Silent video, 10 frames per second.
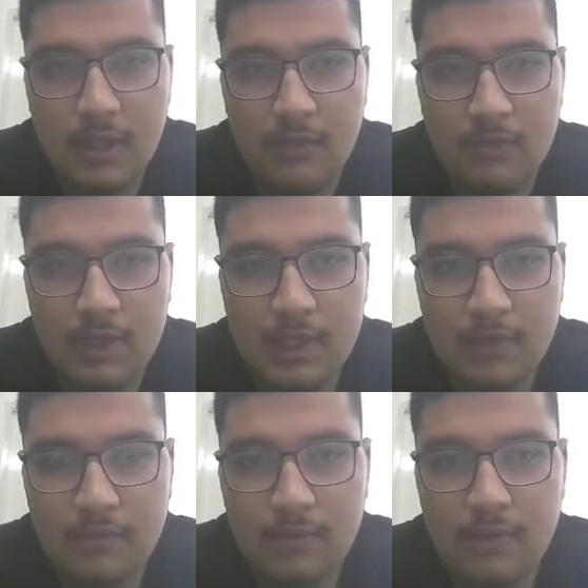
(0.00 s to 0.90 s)
will
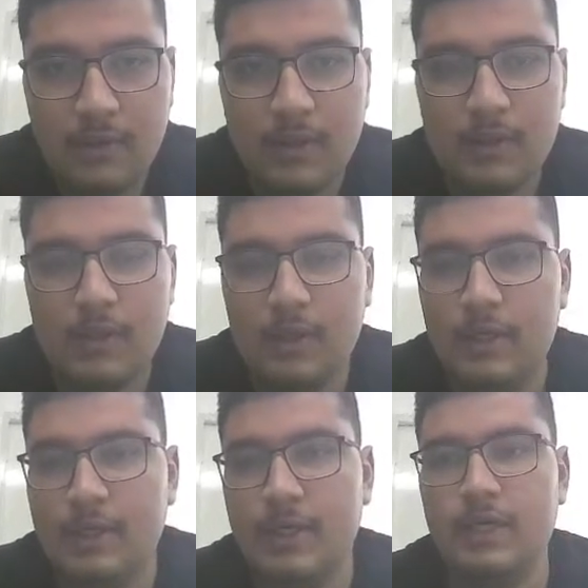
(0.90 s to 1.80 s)
give the
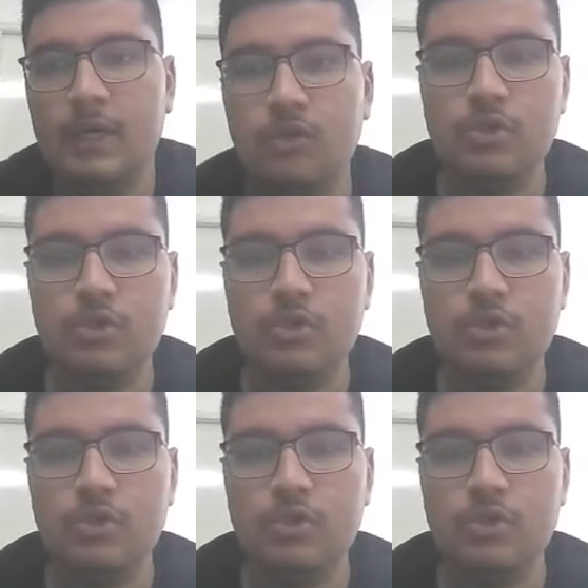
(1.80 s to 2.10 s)
data to